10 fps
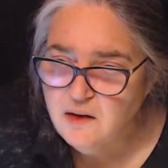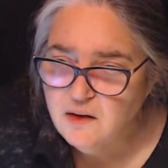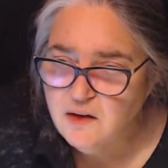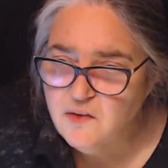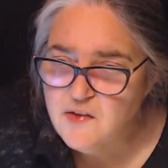
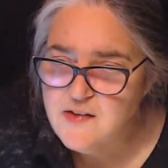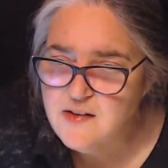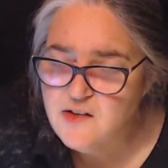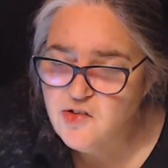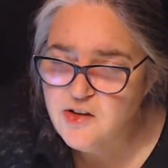Chloe
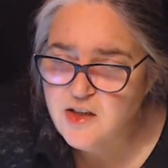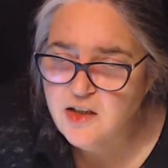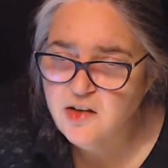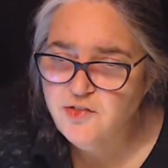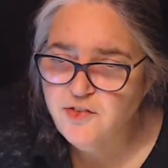says she
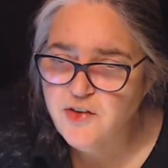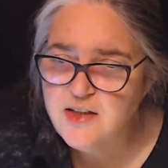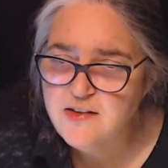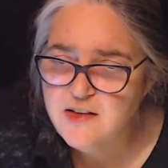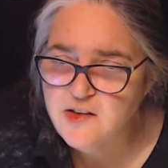got a
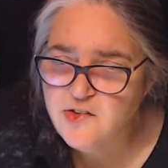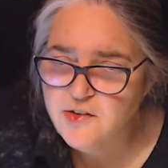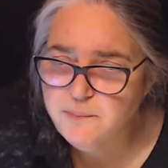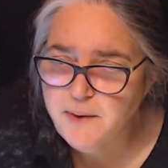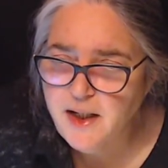free
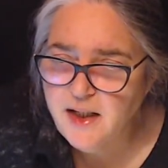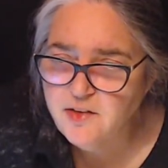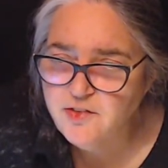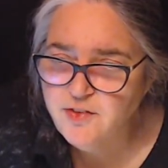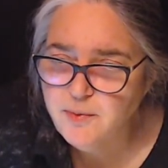t-shirt
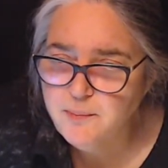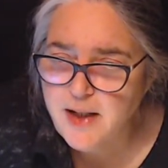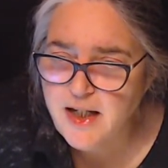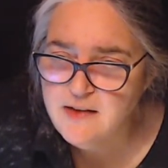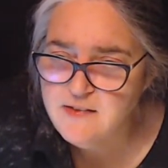pattern from
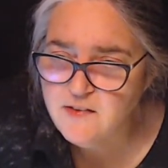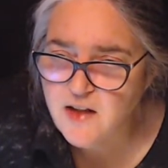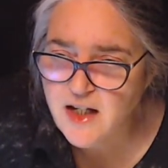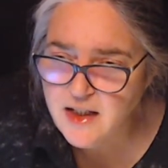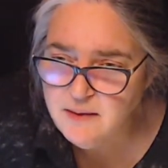Hazel
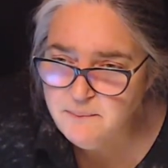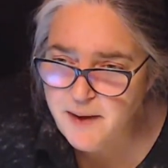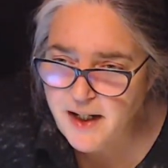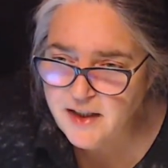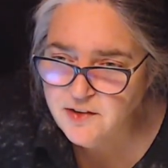Hen
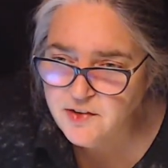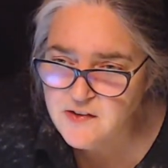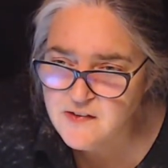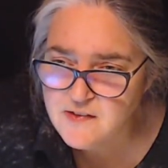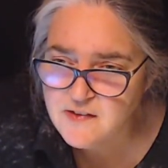
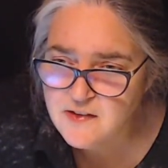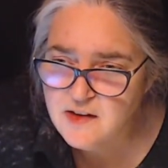Patterns,